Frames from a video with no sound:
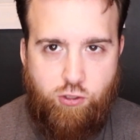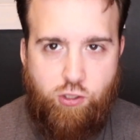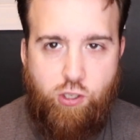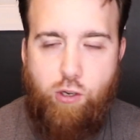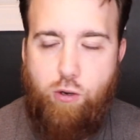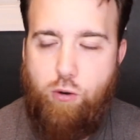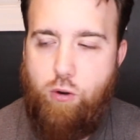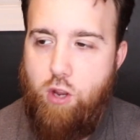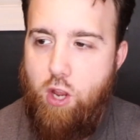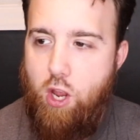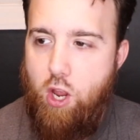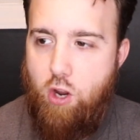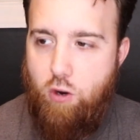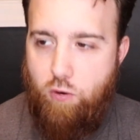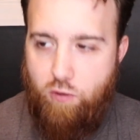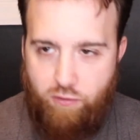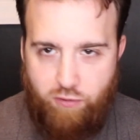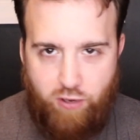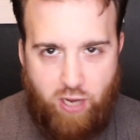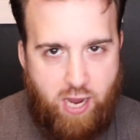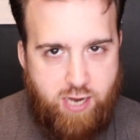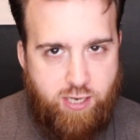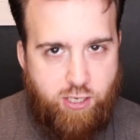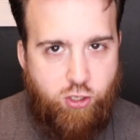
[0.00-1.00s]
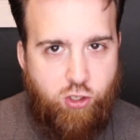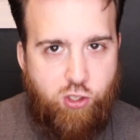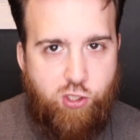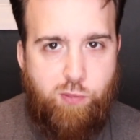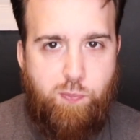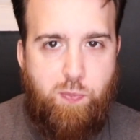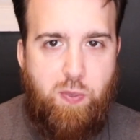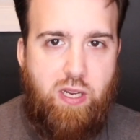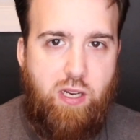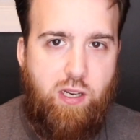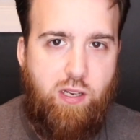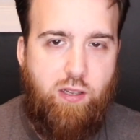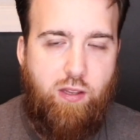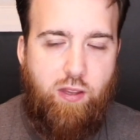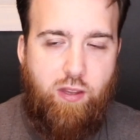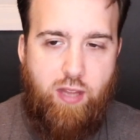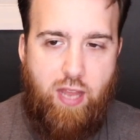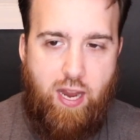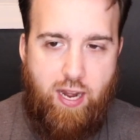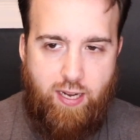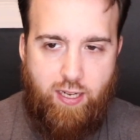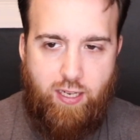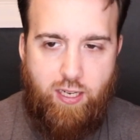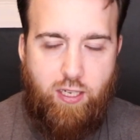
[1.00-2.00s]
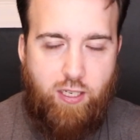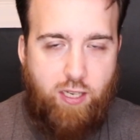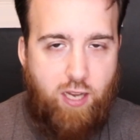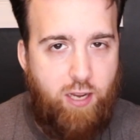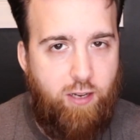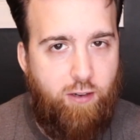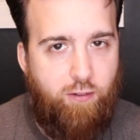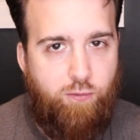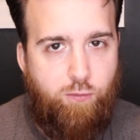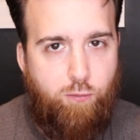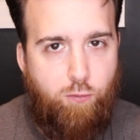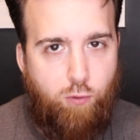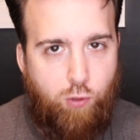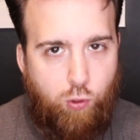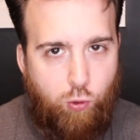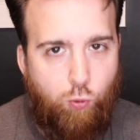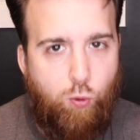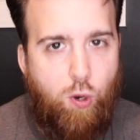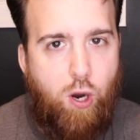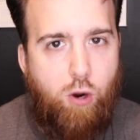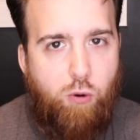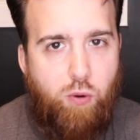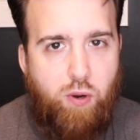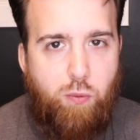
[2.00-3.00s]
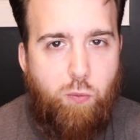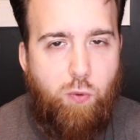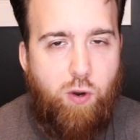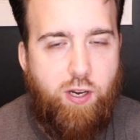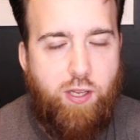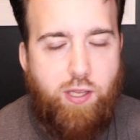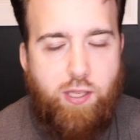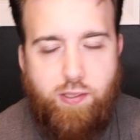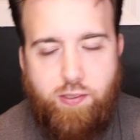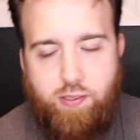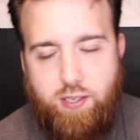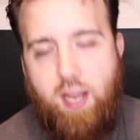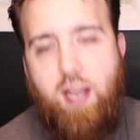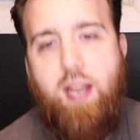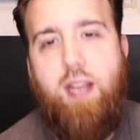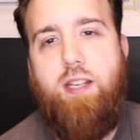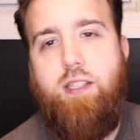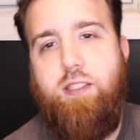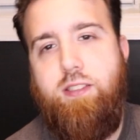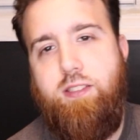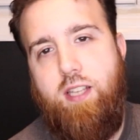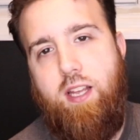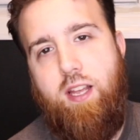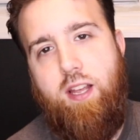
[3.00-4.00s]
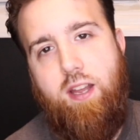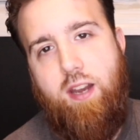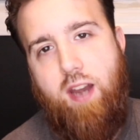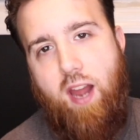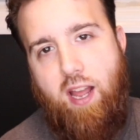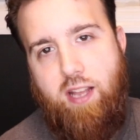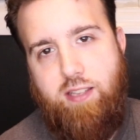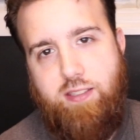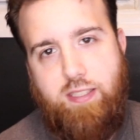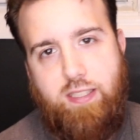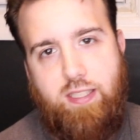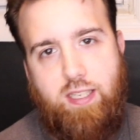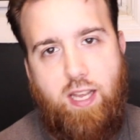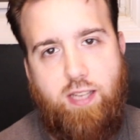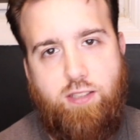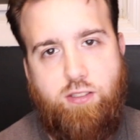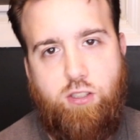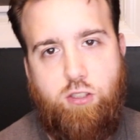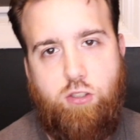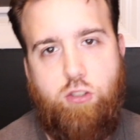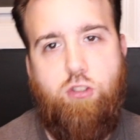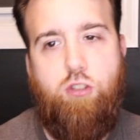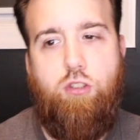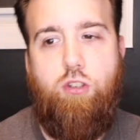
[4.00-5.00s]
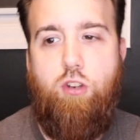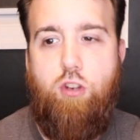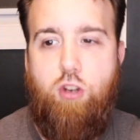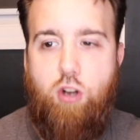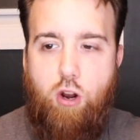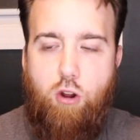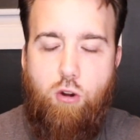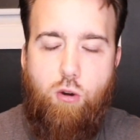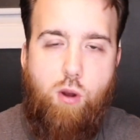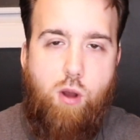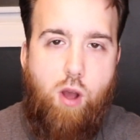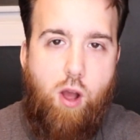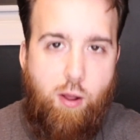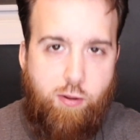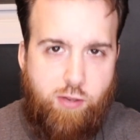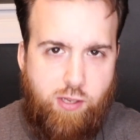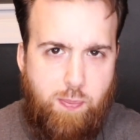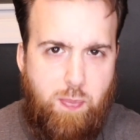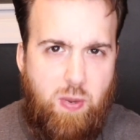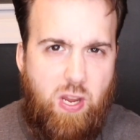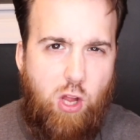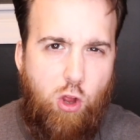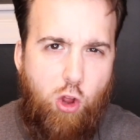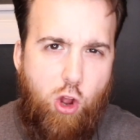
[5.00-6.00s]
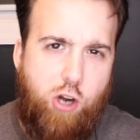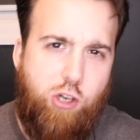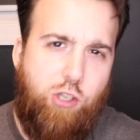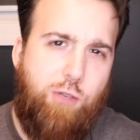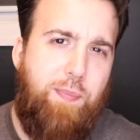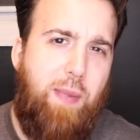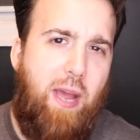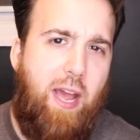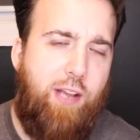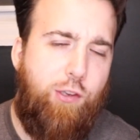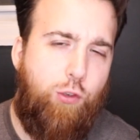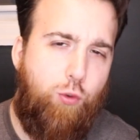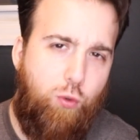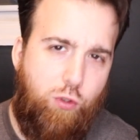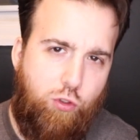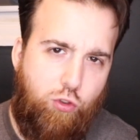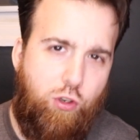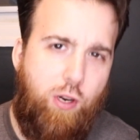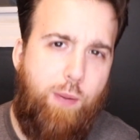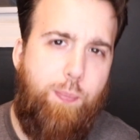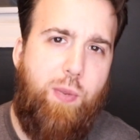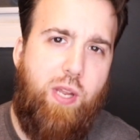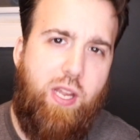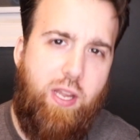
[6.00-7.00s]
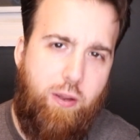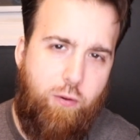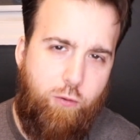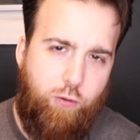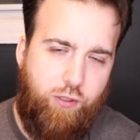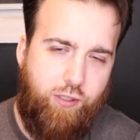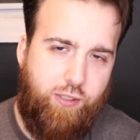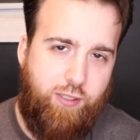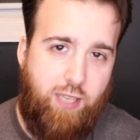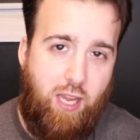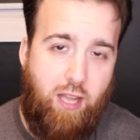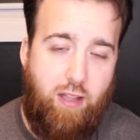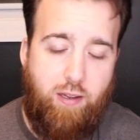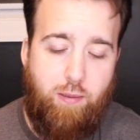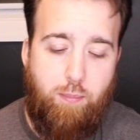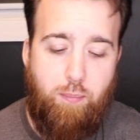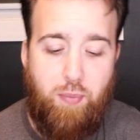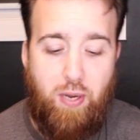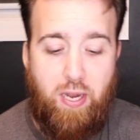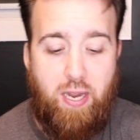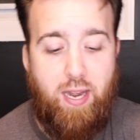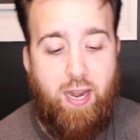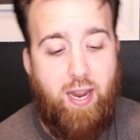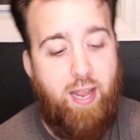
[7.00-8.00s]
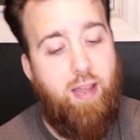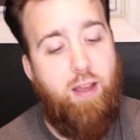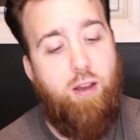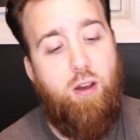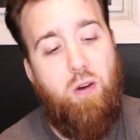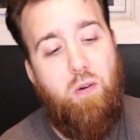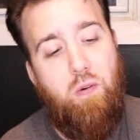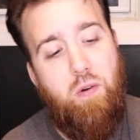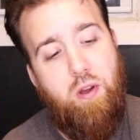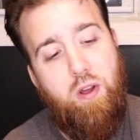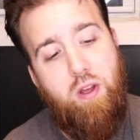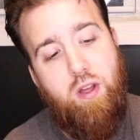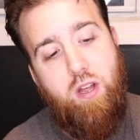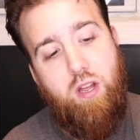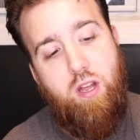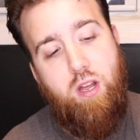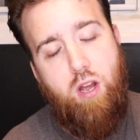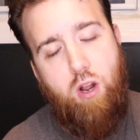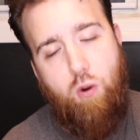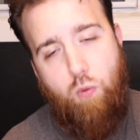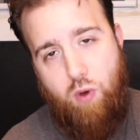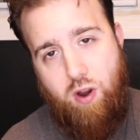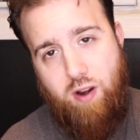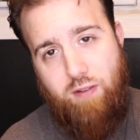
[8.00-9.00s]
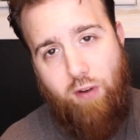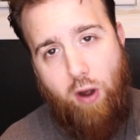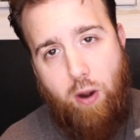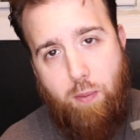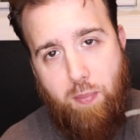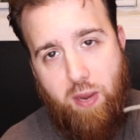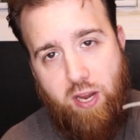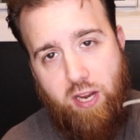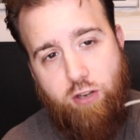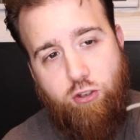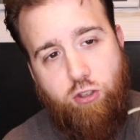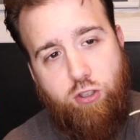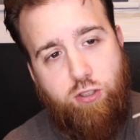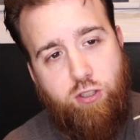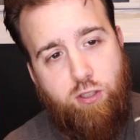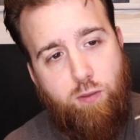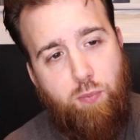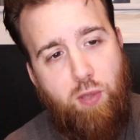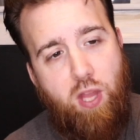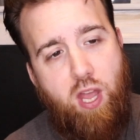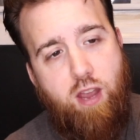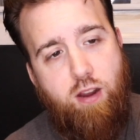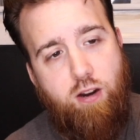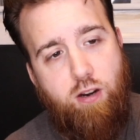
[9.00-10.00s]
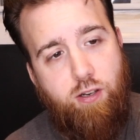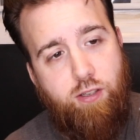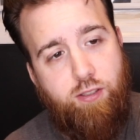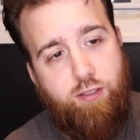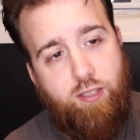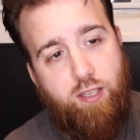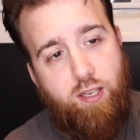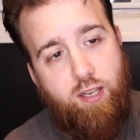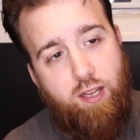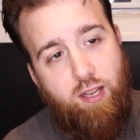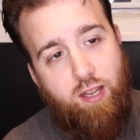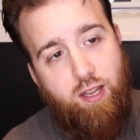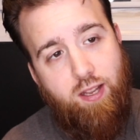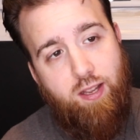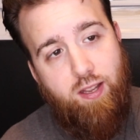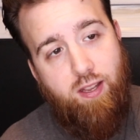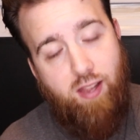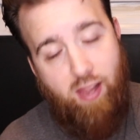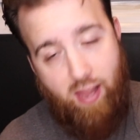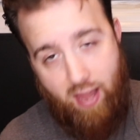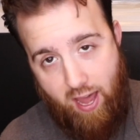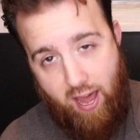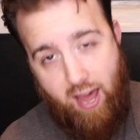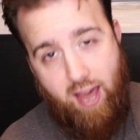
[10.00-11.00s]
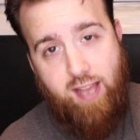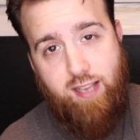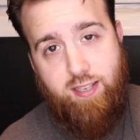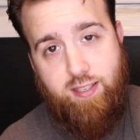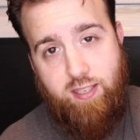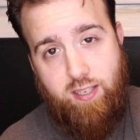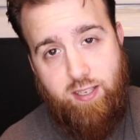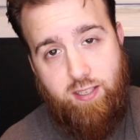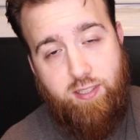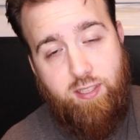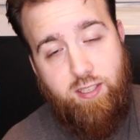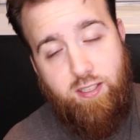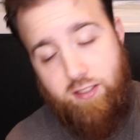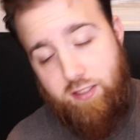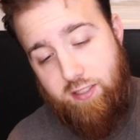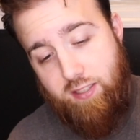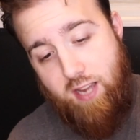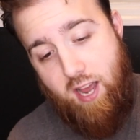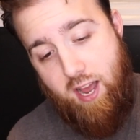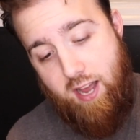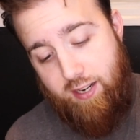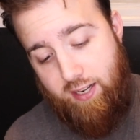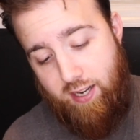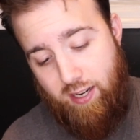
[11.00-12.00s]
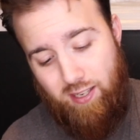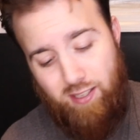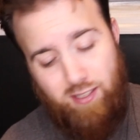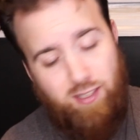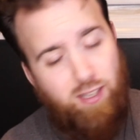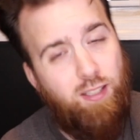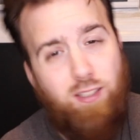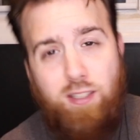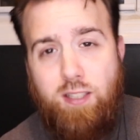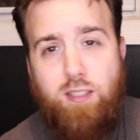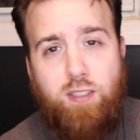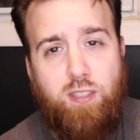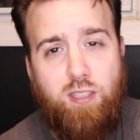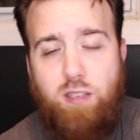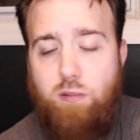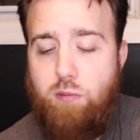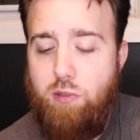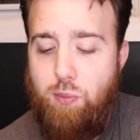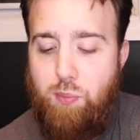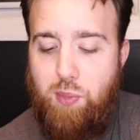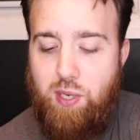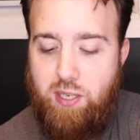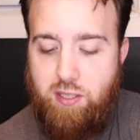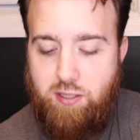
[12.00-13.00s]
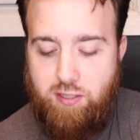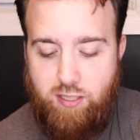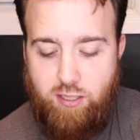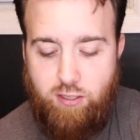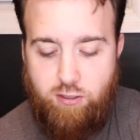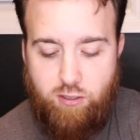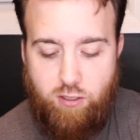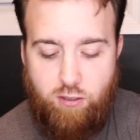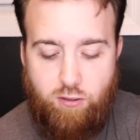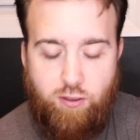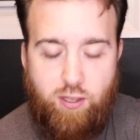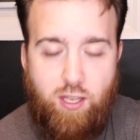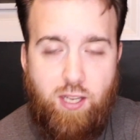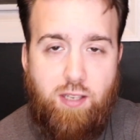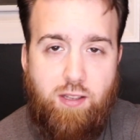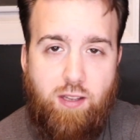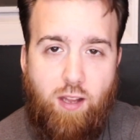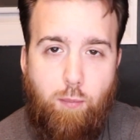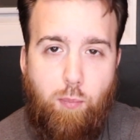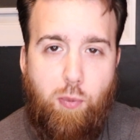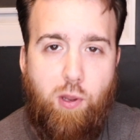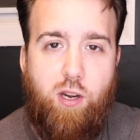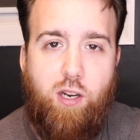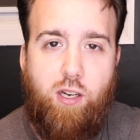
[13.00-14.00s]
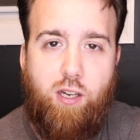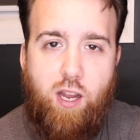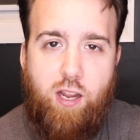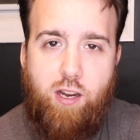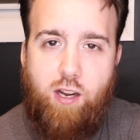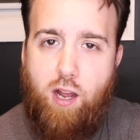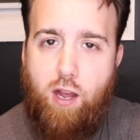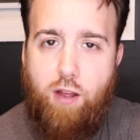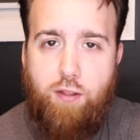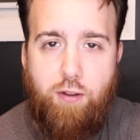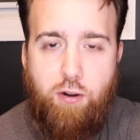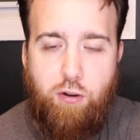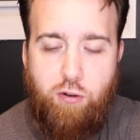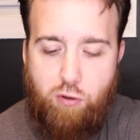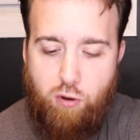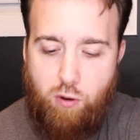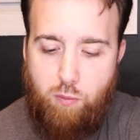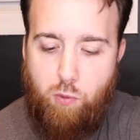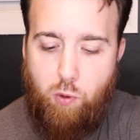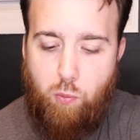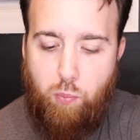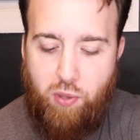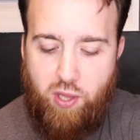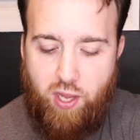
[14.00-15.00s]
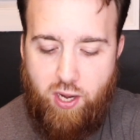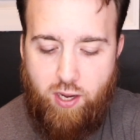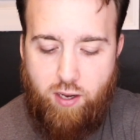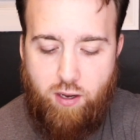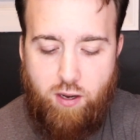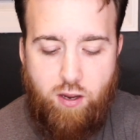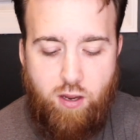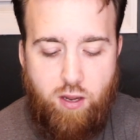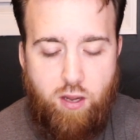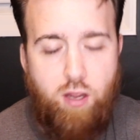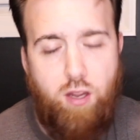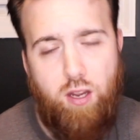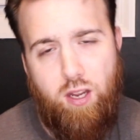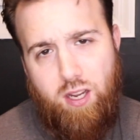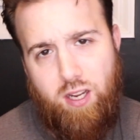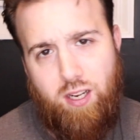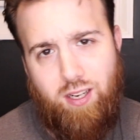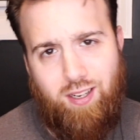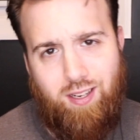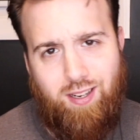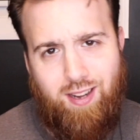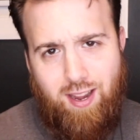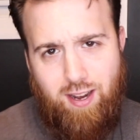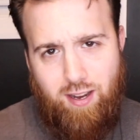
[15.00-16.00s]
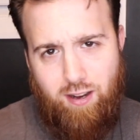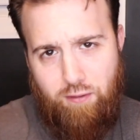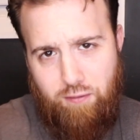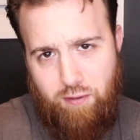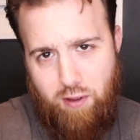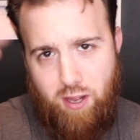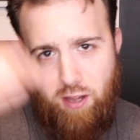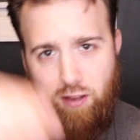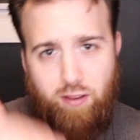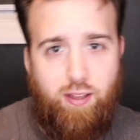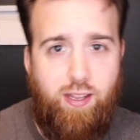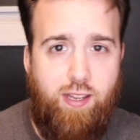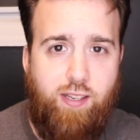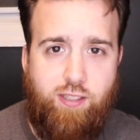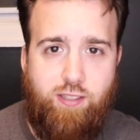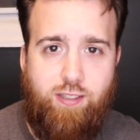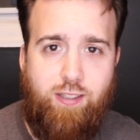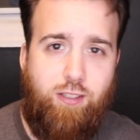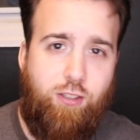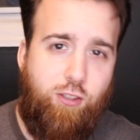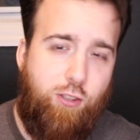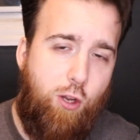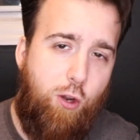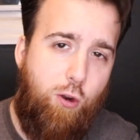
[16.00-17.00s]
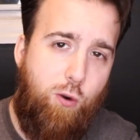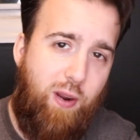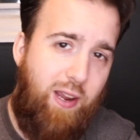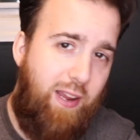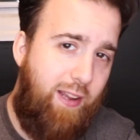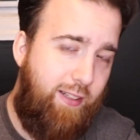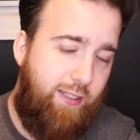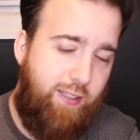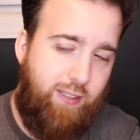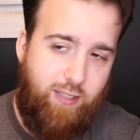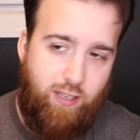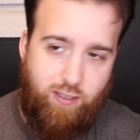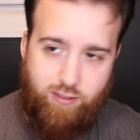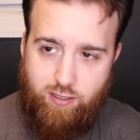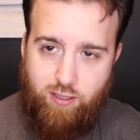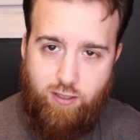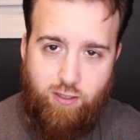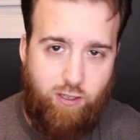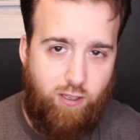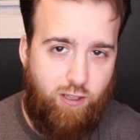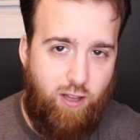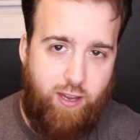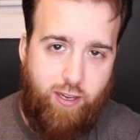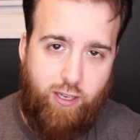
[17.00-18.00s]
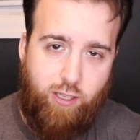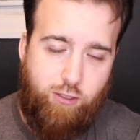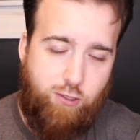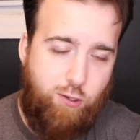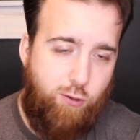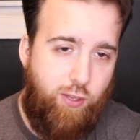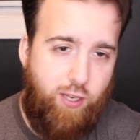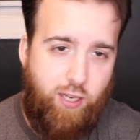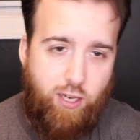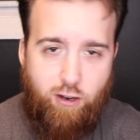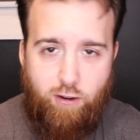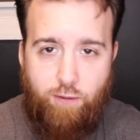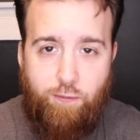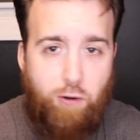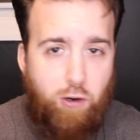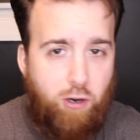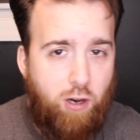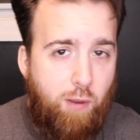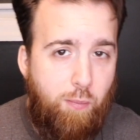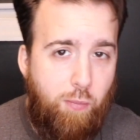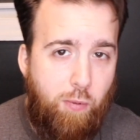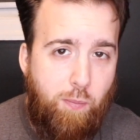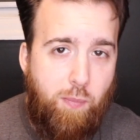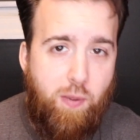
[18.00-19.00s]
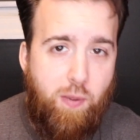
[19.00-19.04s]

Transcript: So we've kind of just been letting it kind of grow in one of the tanks, and as it gets, you know, to be a large mass, we'll trim it and we'll sell it. But now, one of our major suppliers has this in stock, and it doesn't seem to be a seasonal thing. They put it kind of on their normal plant kind of list, so it doesn't look like it's only here for a couple